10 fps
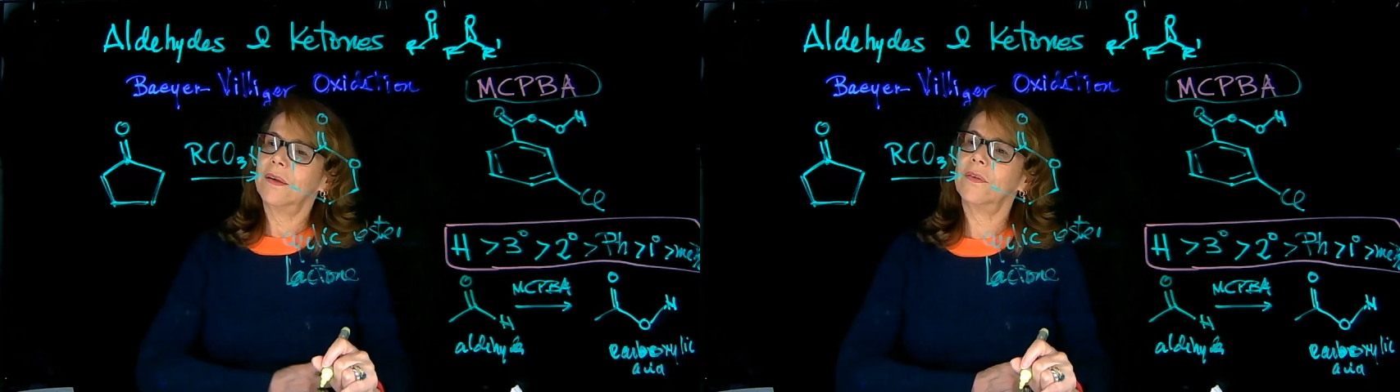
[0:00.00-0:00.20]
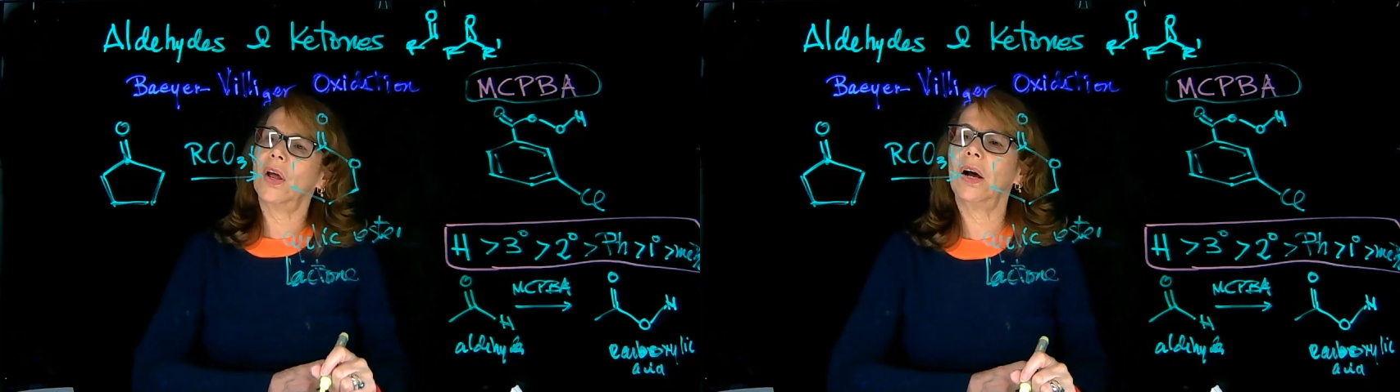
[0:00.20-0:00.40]

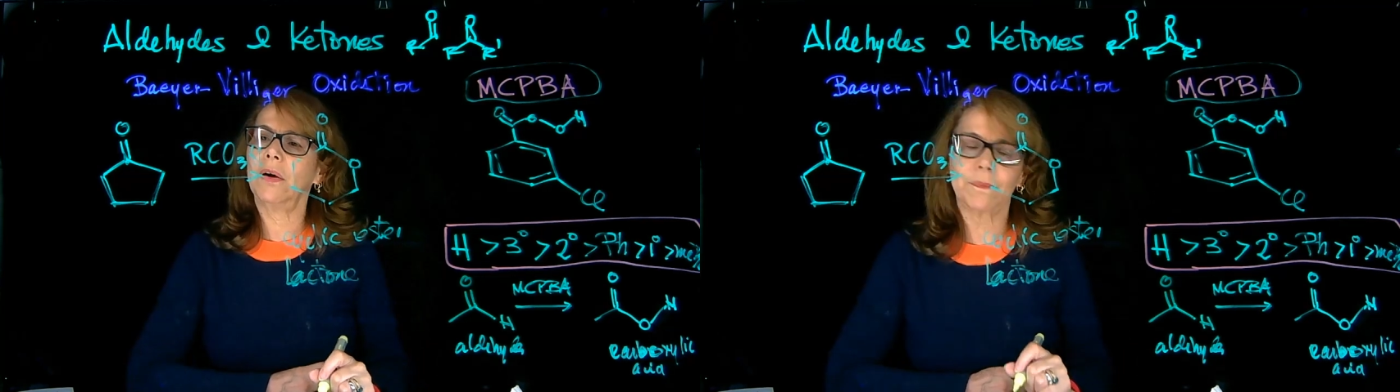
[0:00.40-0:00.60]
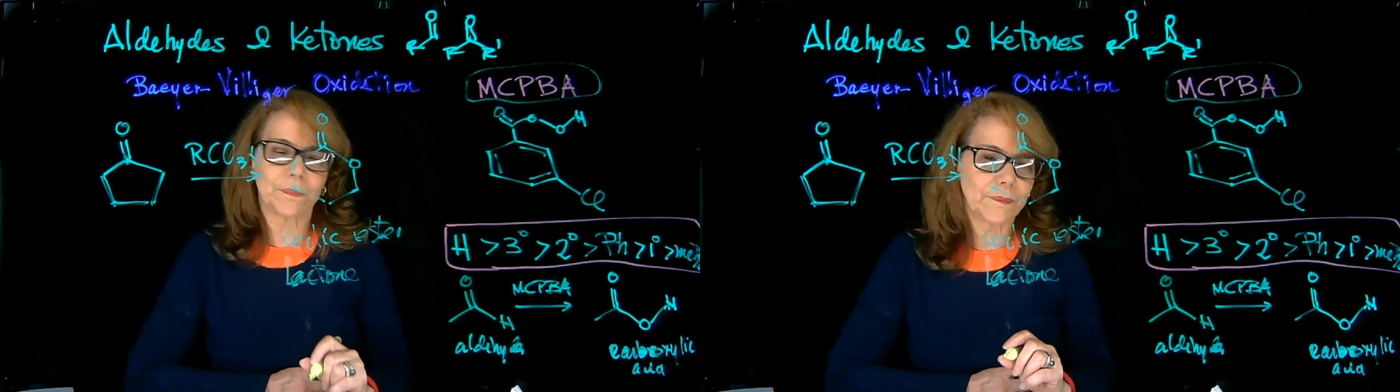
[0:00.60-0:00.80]

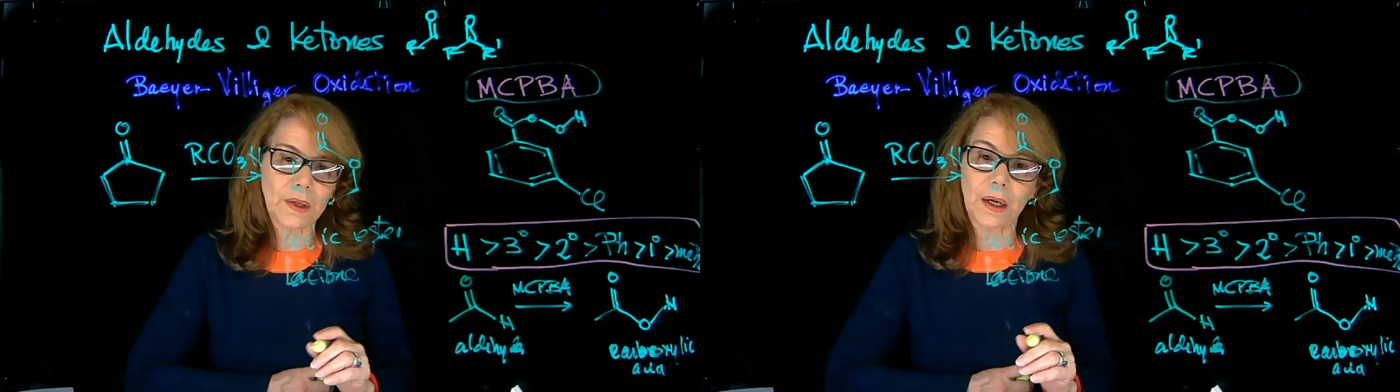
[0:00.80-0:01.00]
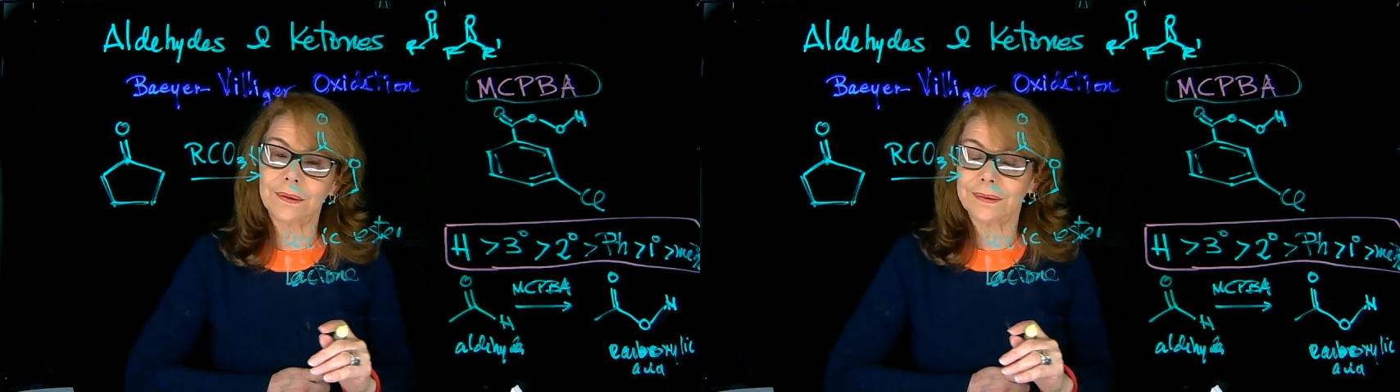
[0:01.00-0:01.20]
Now,
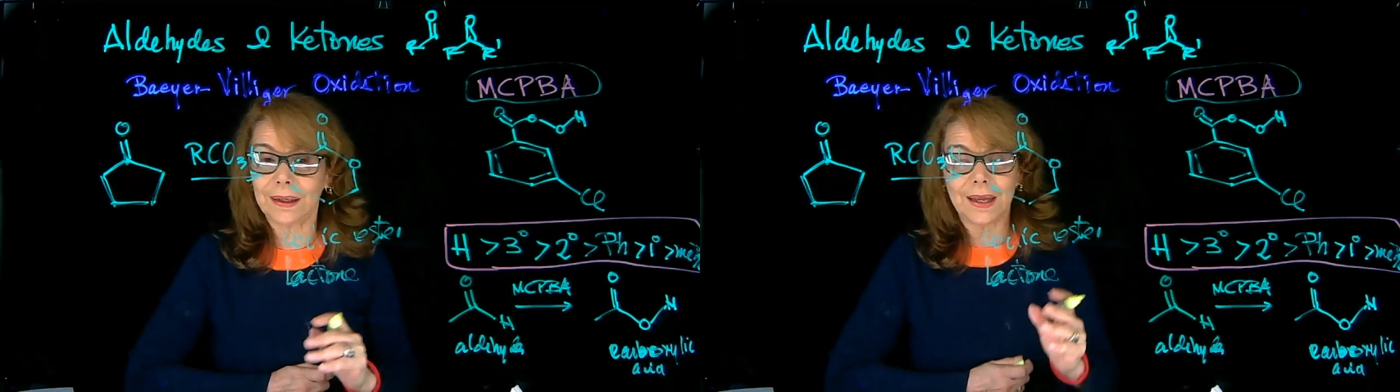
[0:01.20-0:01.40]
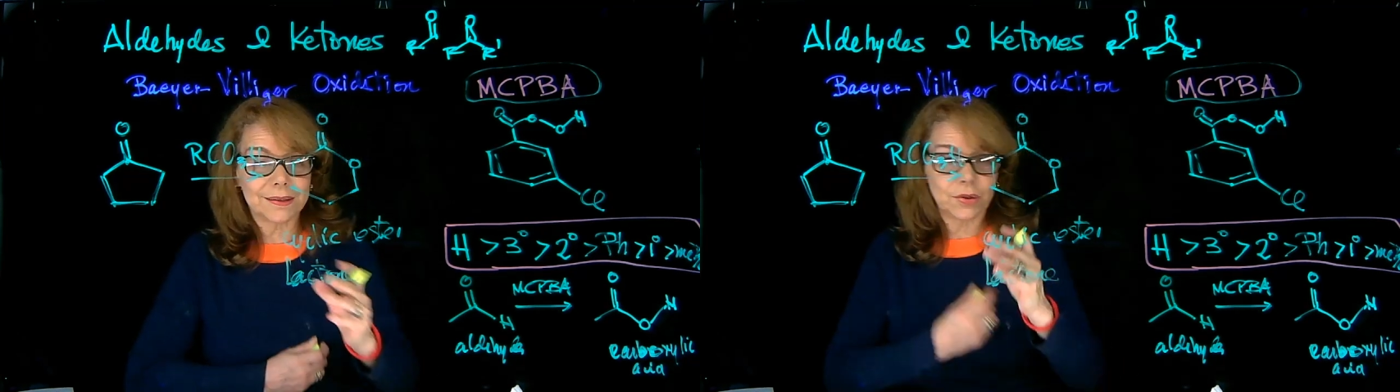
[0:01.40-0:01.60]

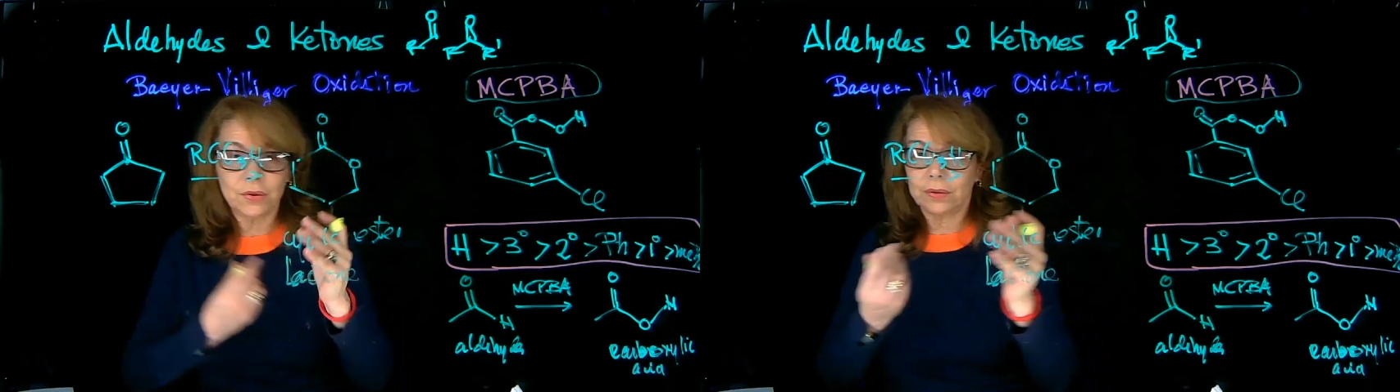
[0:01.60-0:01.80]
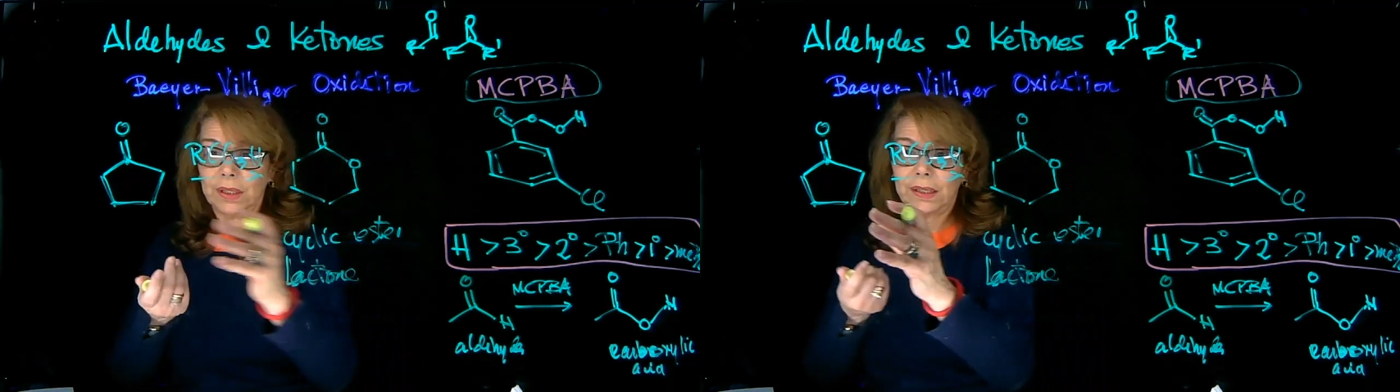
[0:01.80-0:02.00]

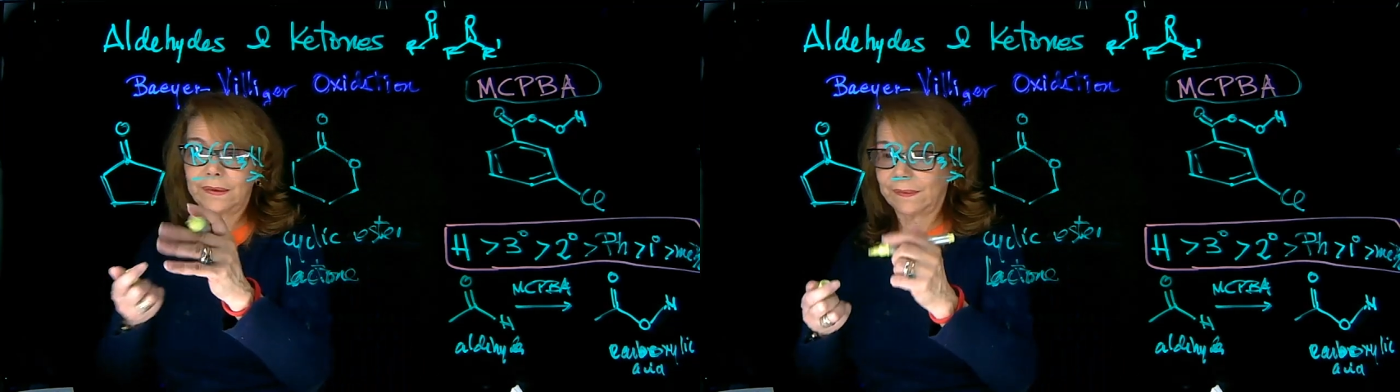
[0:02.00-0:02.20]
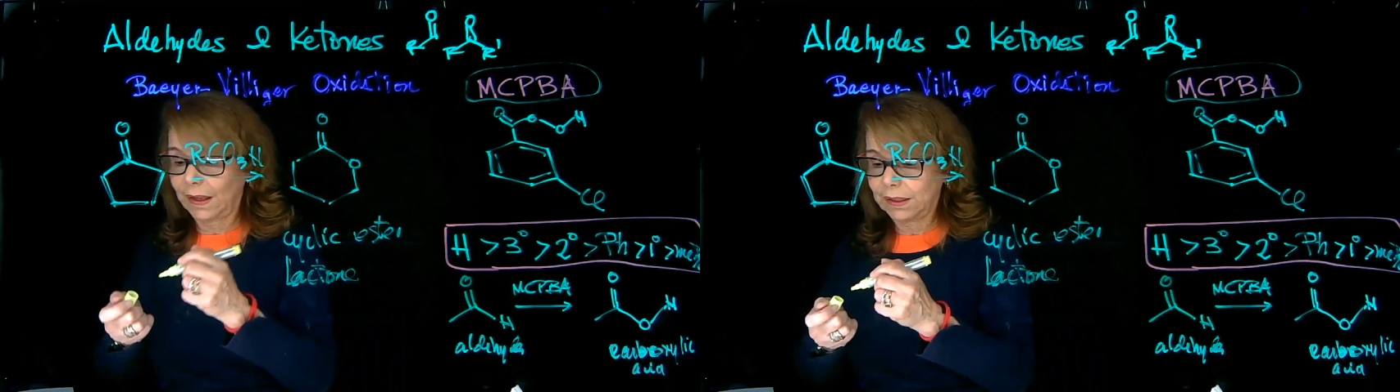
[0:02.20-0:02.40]
the
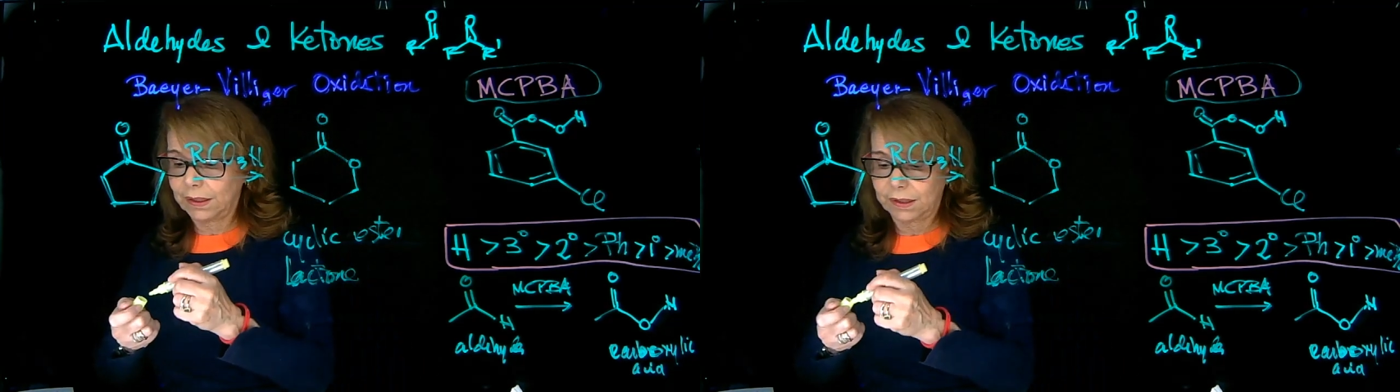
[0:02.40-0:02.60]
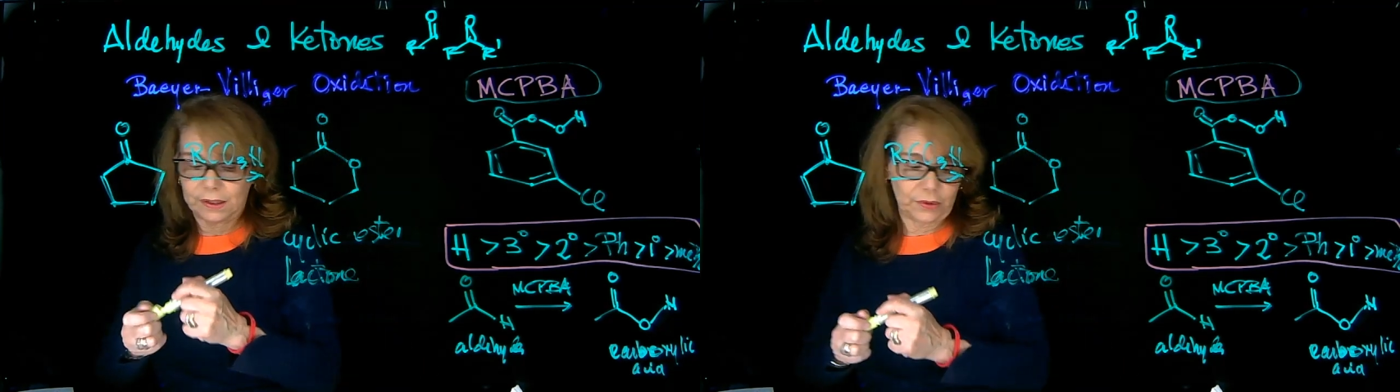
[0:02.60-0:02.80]

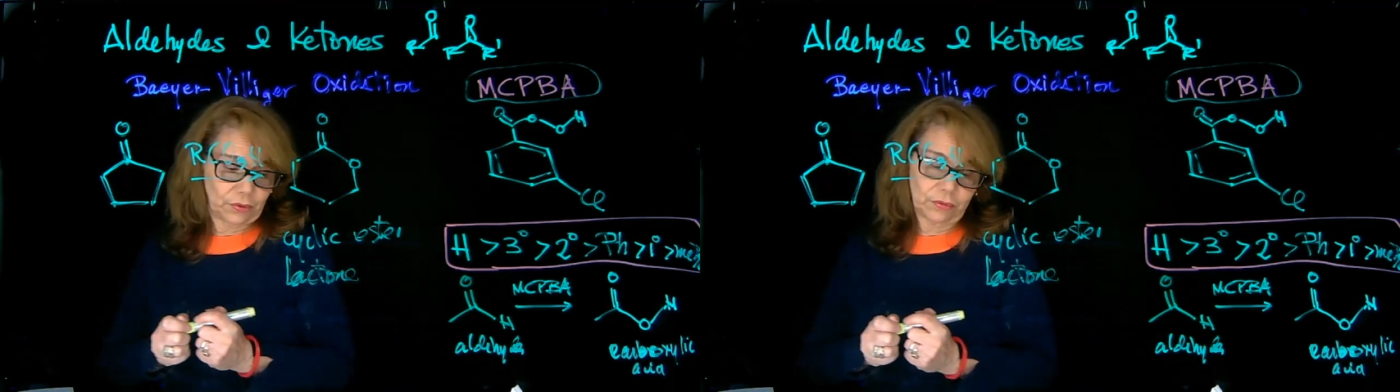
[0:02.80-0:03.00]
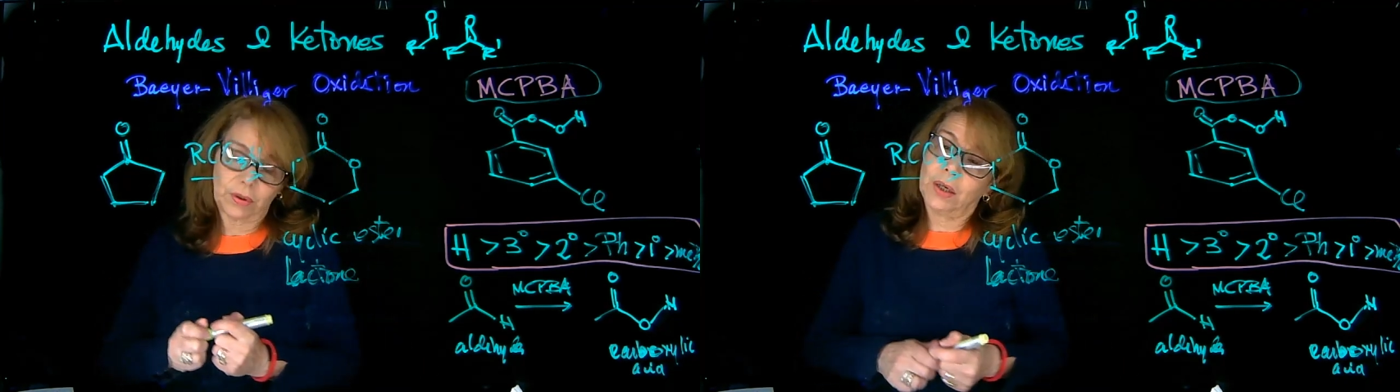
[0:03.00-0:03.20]
cyclic
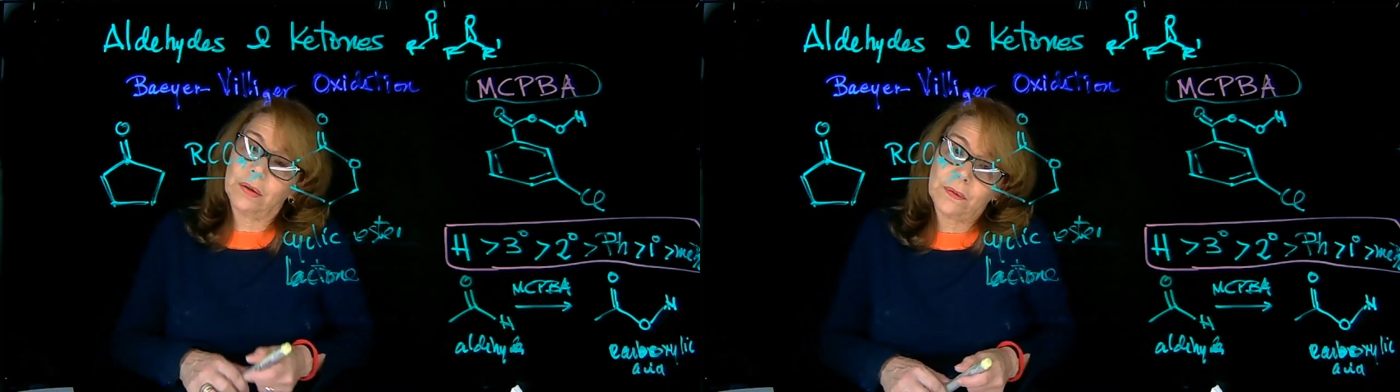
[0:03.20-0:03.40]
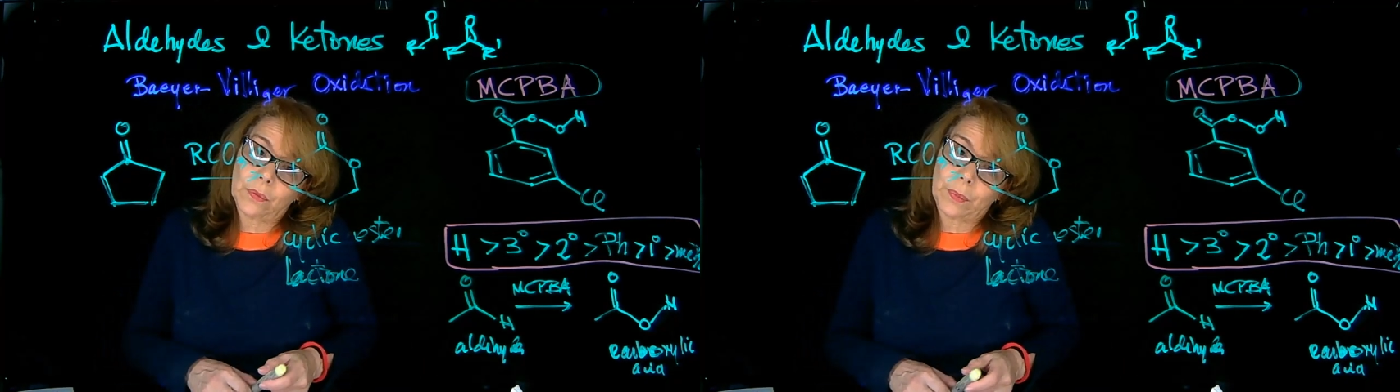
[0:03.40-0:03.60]
ketone can
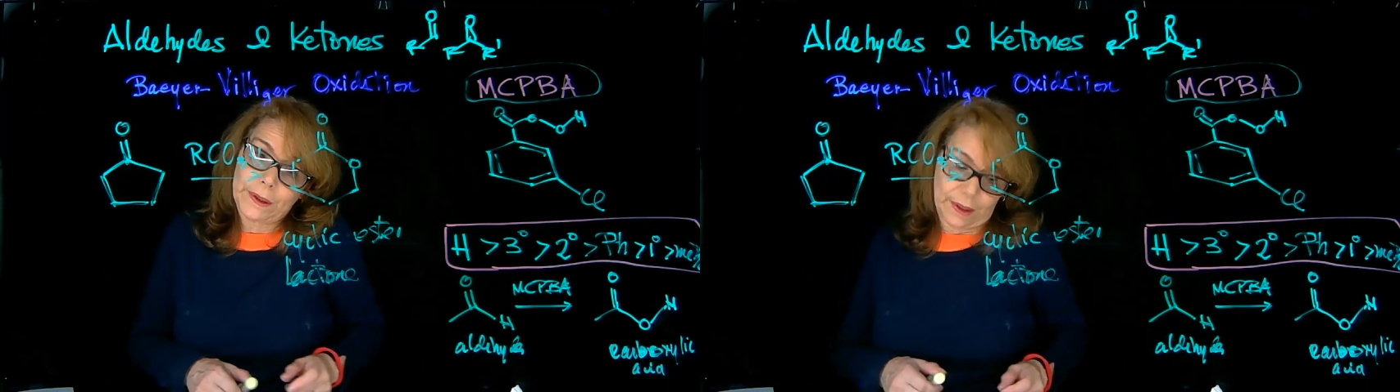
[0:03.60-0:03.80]
also be